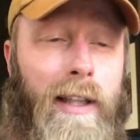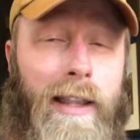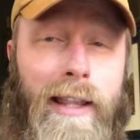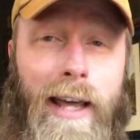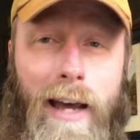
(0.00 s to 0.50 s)

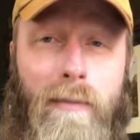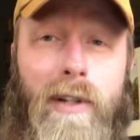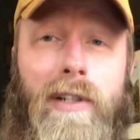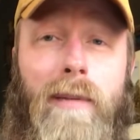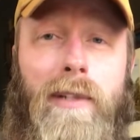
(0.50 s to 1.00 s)
That
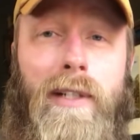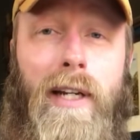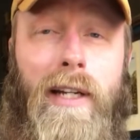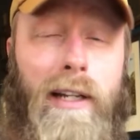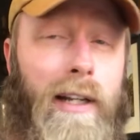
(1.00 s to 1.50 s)
brings you up to
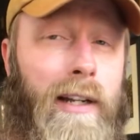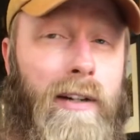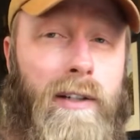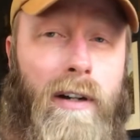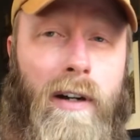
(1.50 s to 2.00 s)
date.
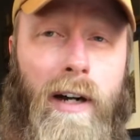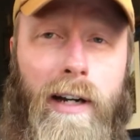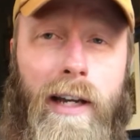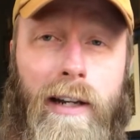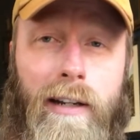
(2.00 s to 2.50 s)
Here's our
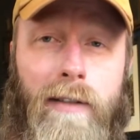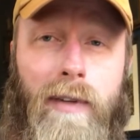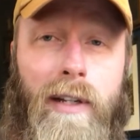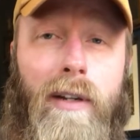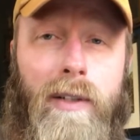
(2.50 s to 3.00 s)
unedited
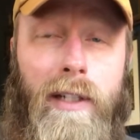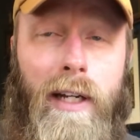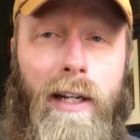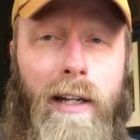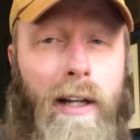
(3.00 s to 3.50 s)
video
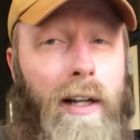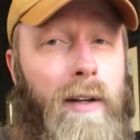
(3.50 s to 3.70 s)
today.